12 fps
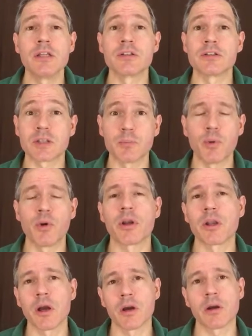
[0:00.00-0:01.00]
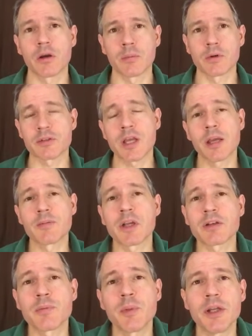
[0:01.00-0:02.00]
to supporting our hormones. Hi, I'm
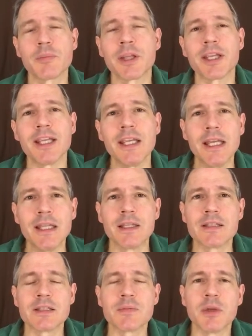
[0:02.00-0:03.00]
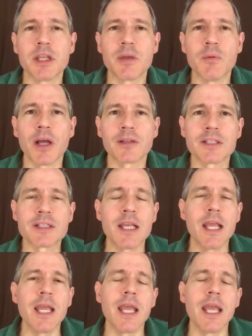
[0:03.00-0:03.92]
Dr. Peter Minke. This is Minke Wellness.